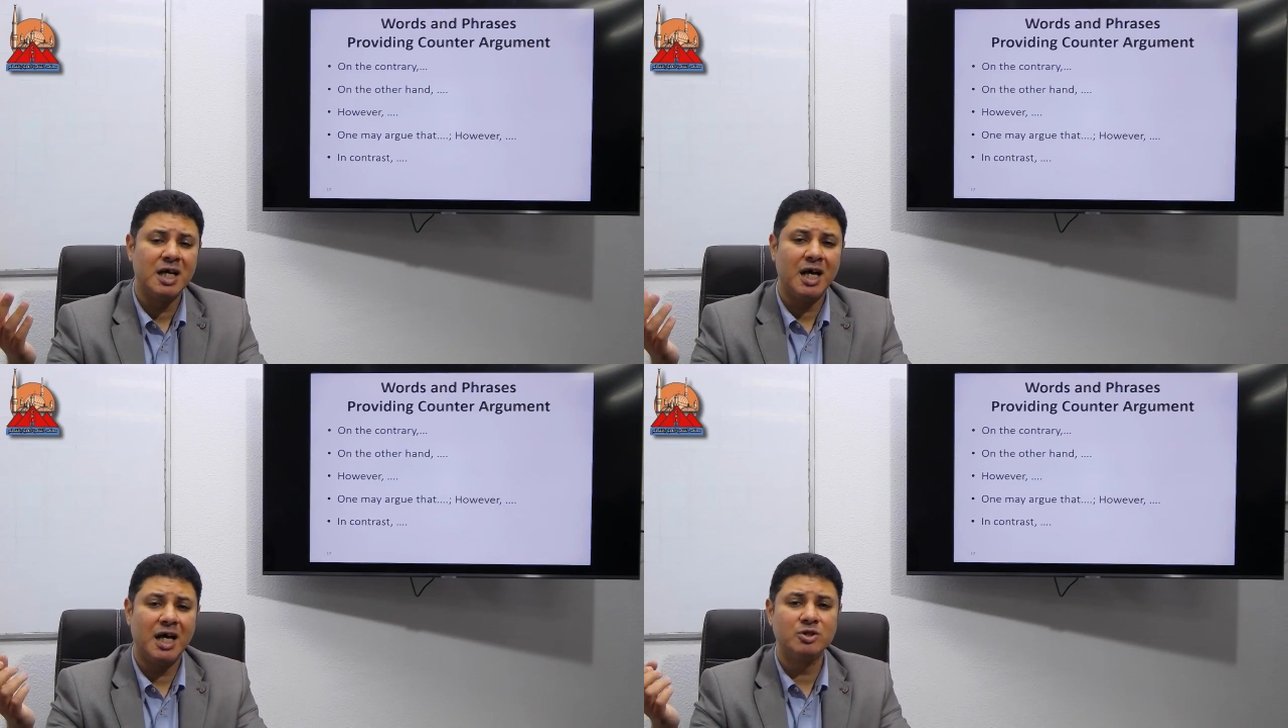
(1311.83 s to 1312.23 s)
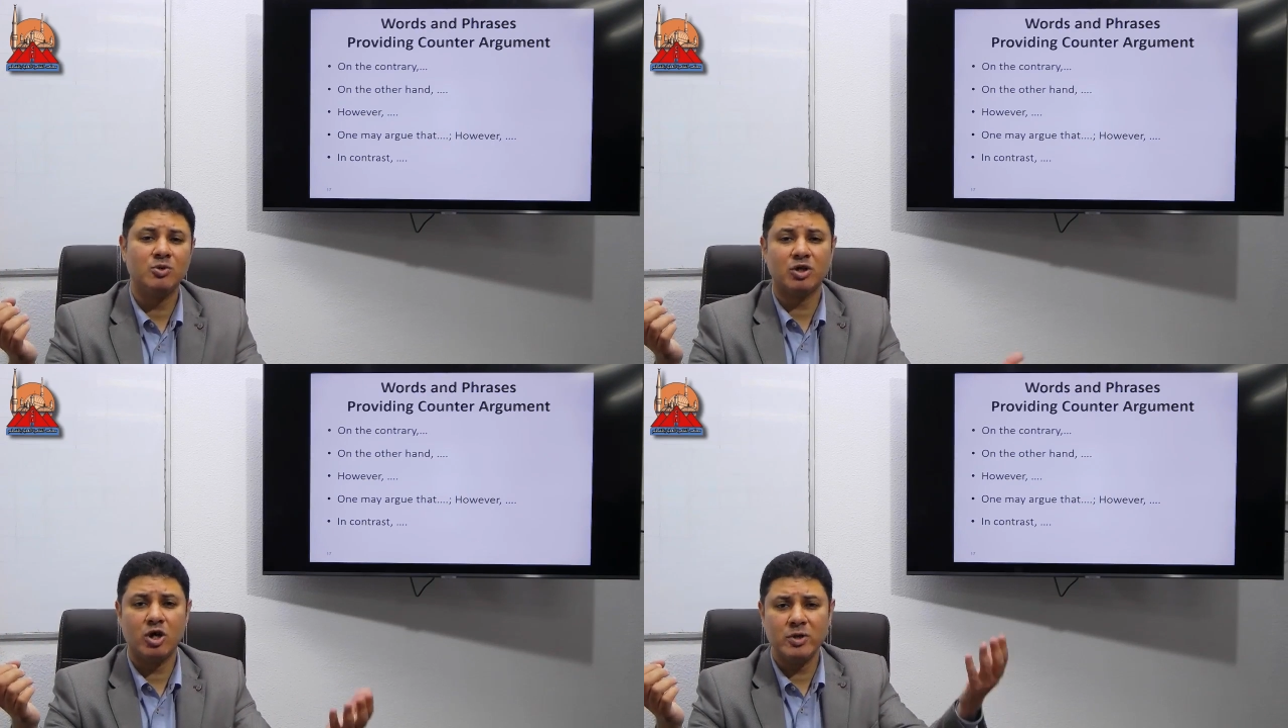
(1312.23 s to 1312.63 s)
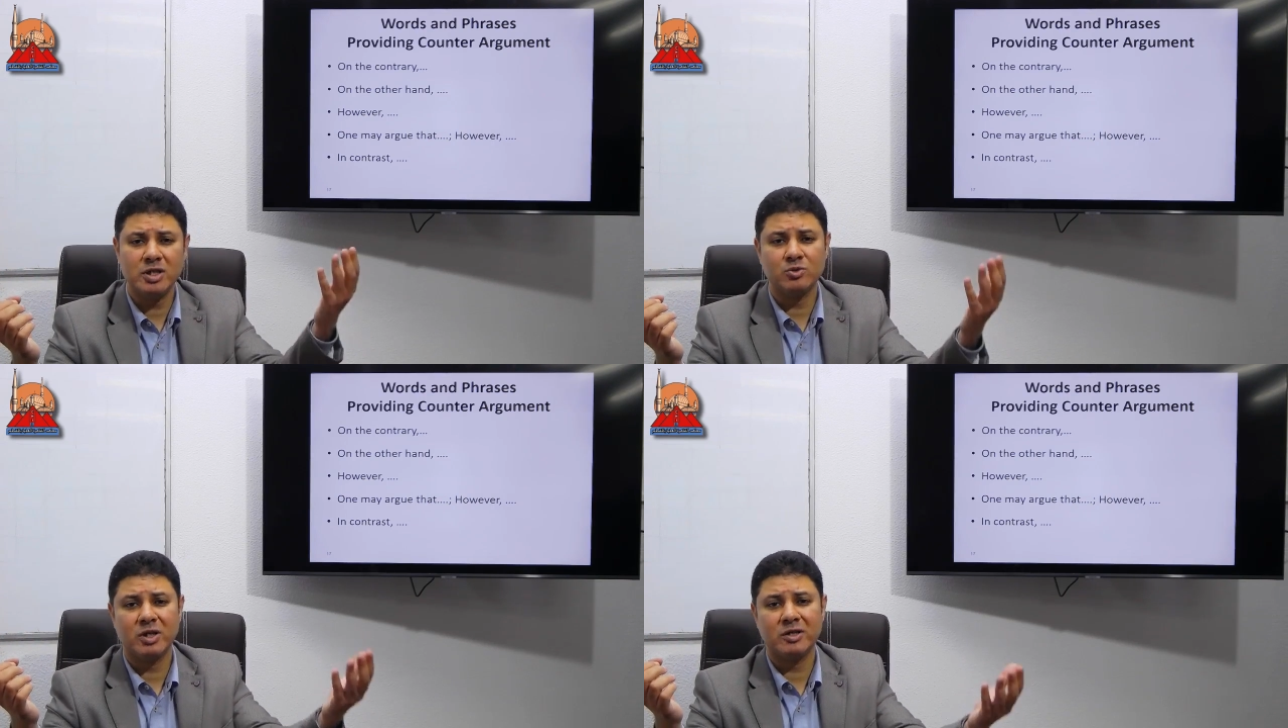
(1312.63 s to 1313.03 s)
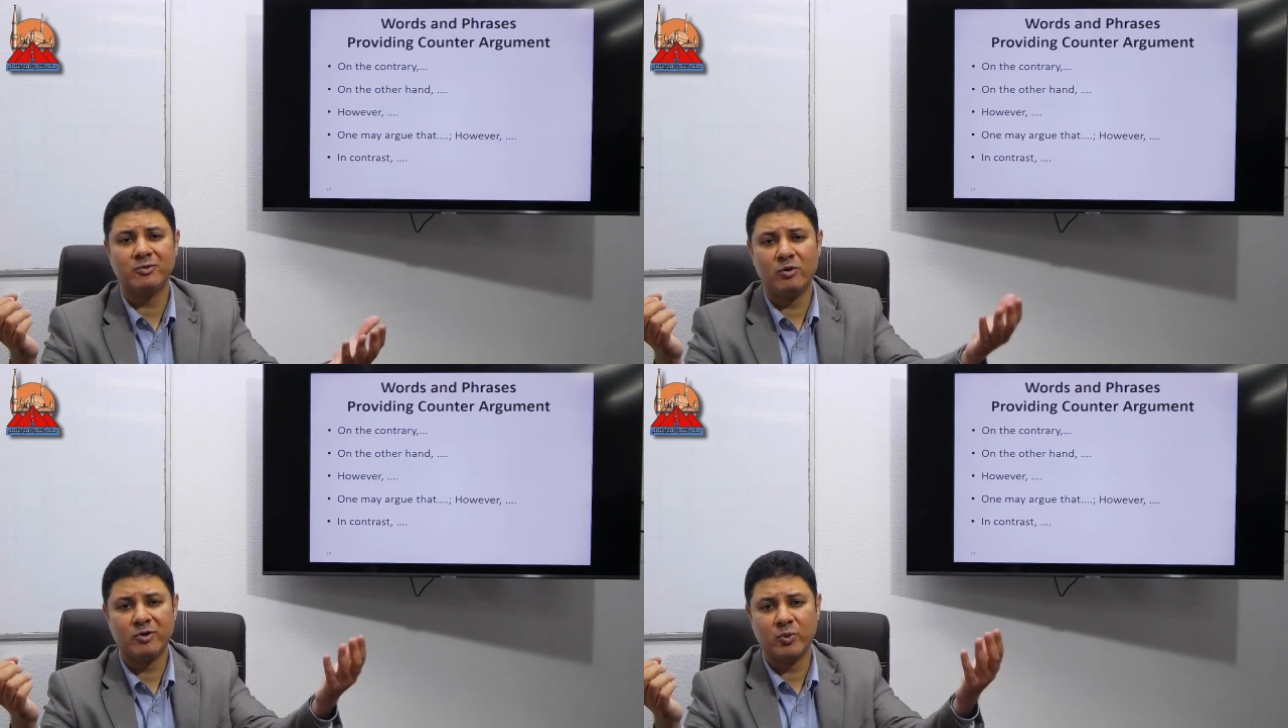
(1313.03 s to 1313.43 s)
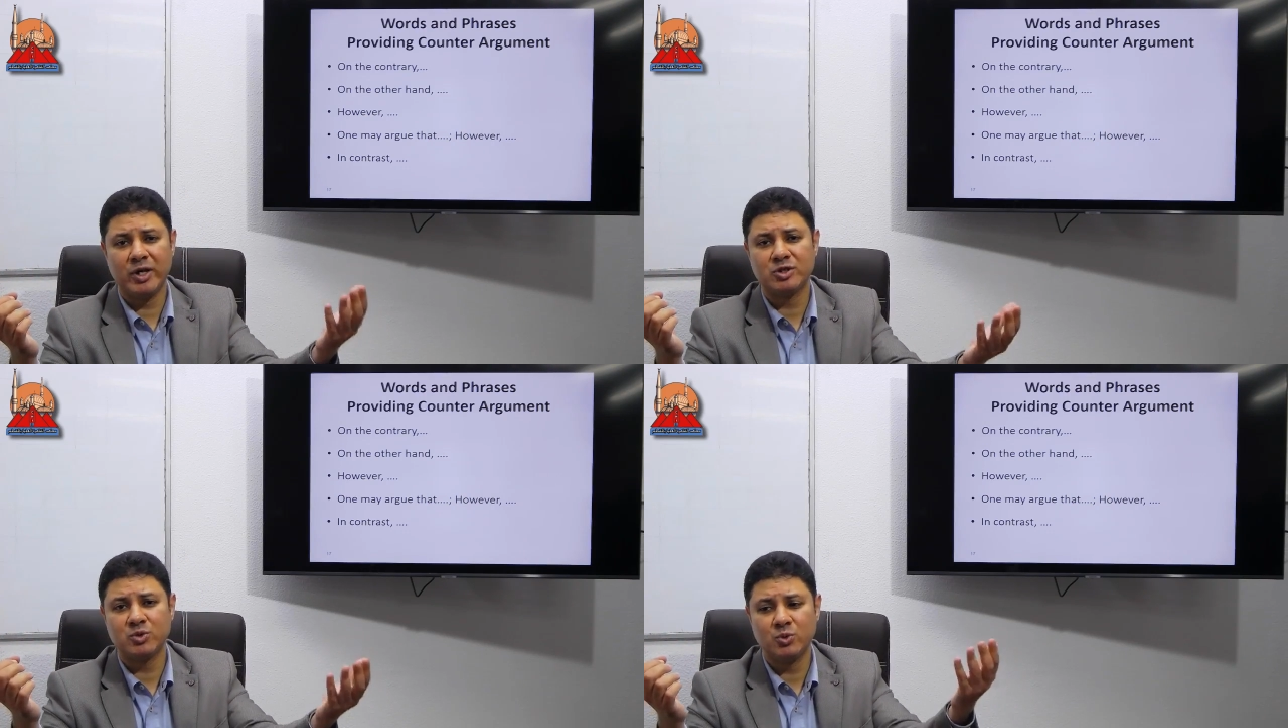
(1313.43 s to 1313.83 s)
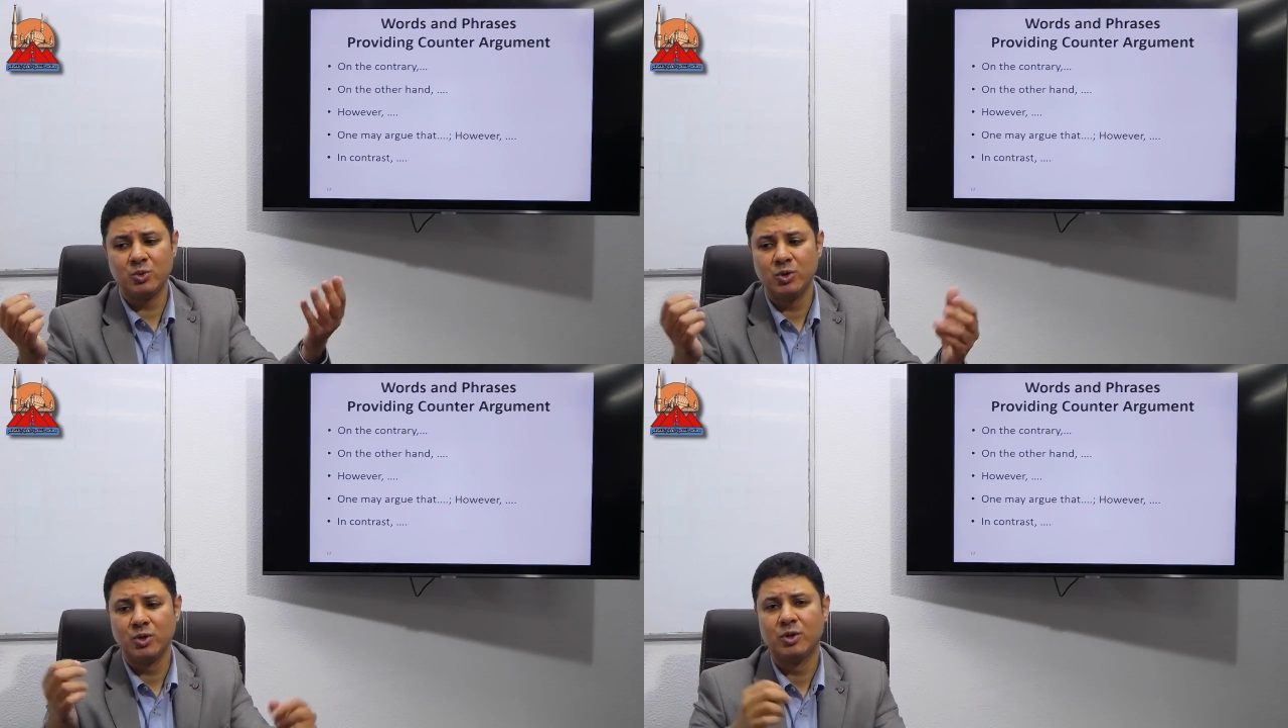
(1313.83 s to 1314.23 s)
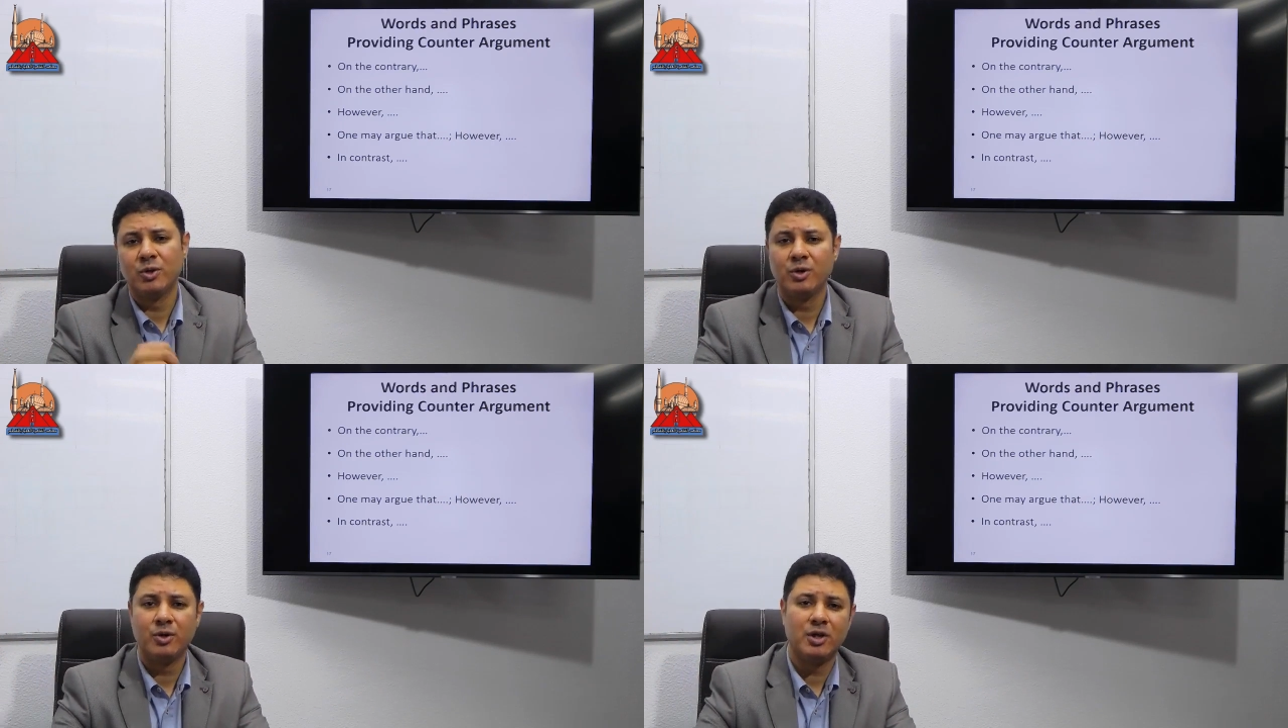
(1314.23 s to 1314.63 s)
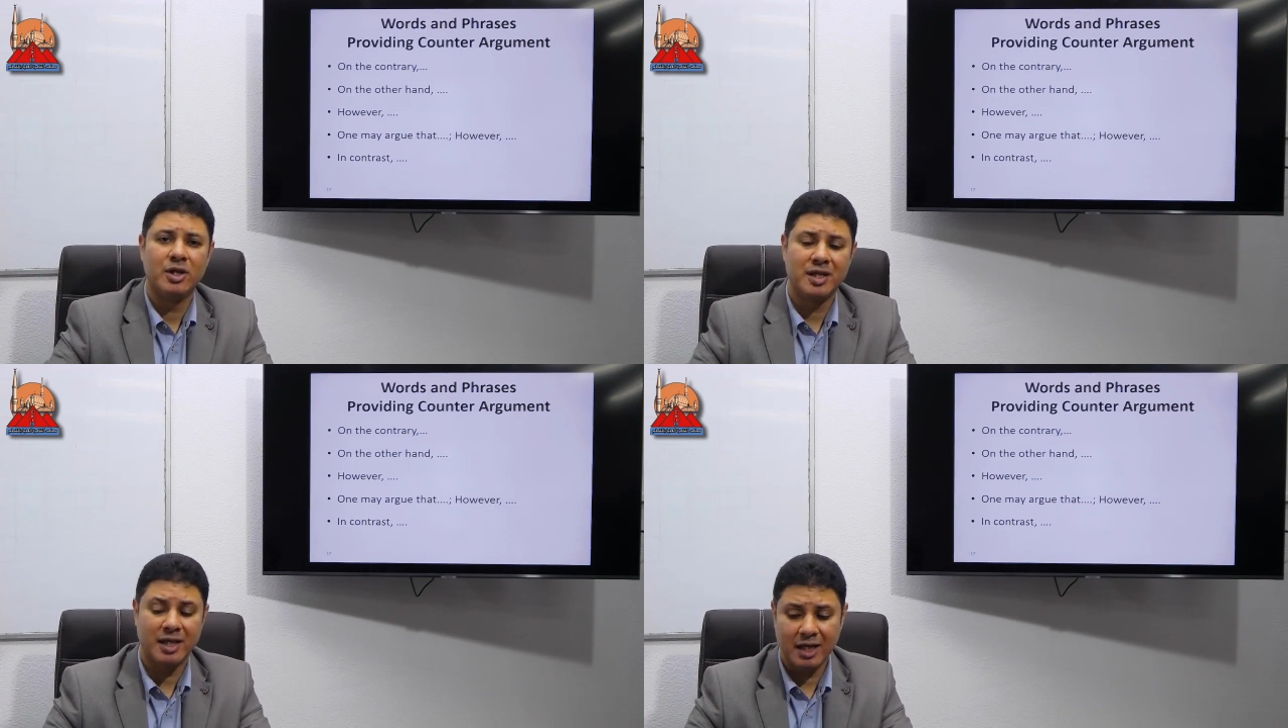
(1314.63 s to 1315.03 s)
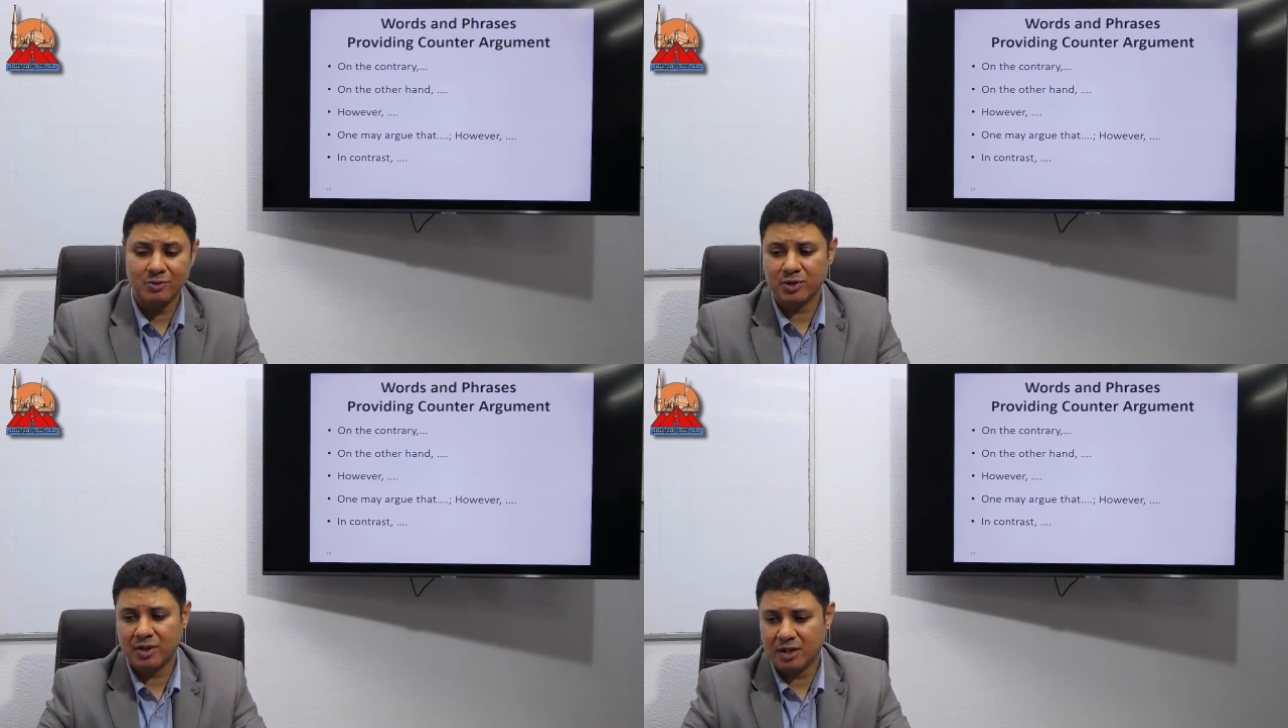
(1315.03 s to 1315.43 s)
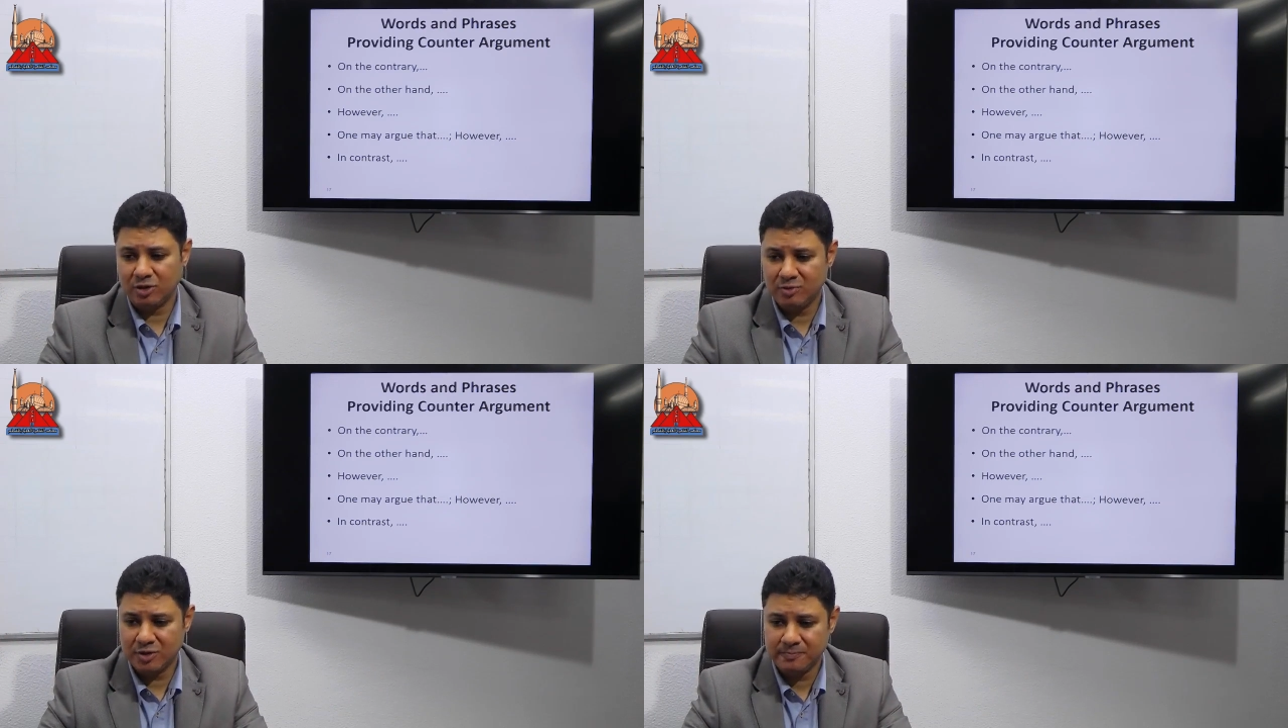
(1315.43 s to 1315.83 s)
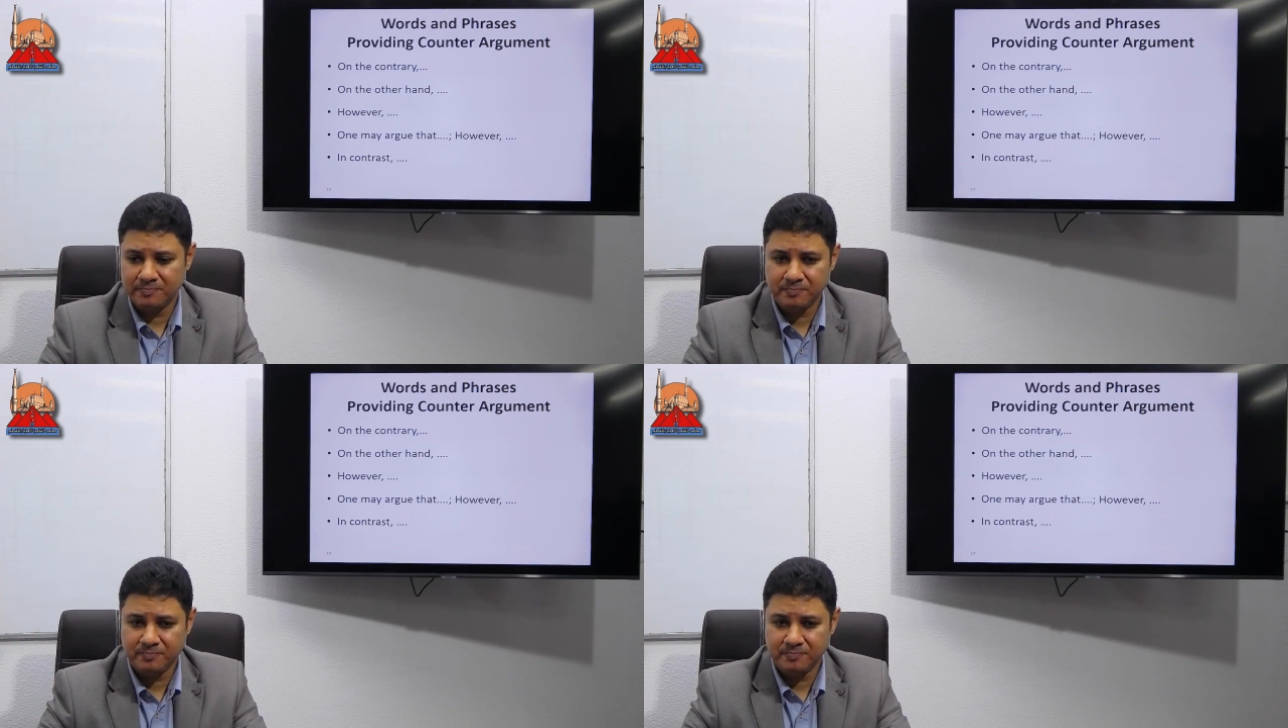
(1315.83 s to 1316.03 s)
and you are going to give overweight to the counter argument.